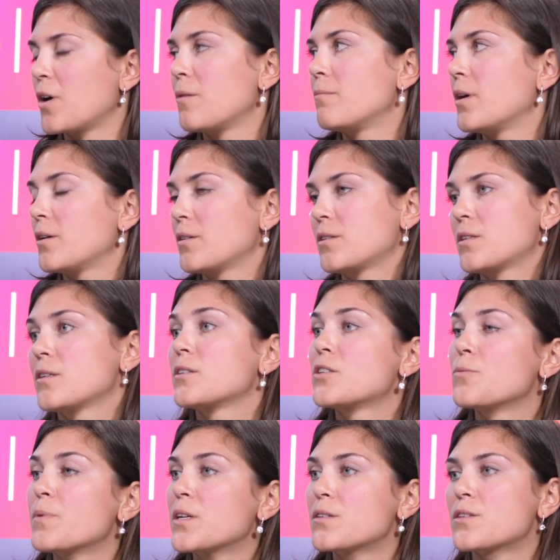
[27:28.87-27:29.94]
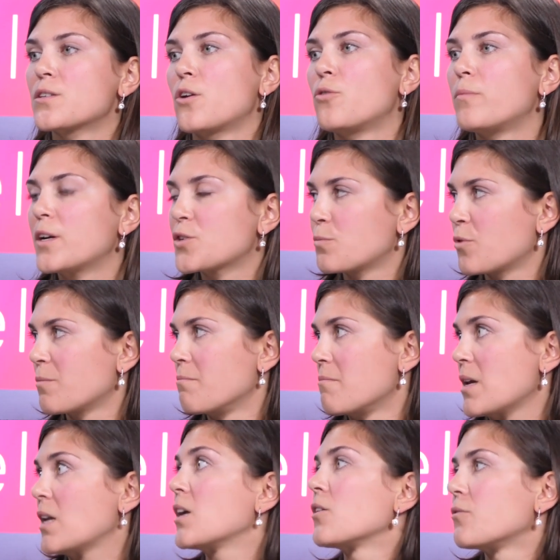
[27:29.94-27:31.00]
a to be so much more
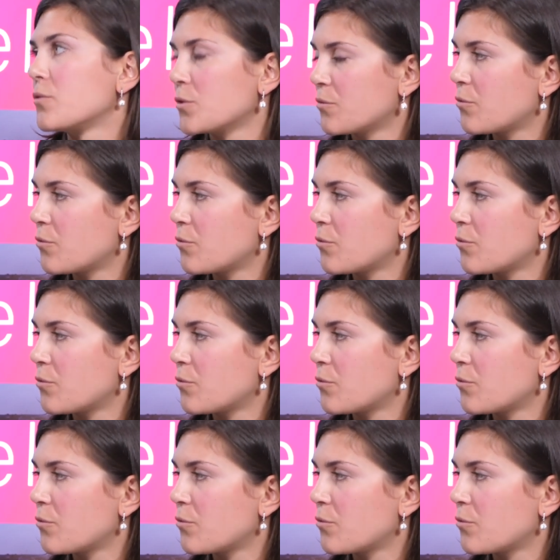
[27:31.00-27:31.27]
meaningful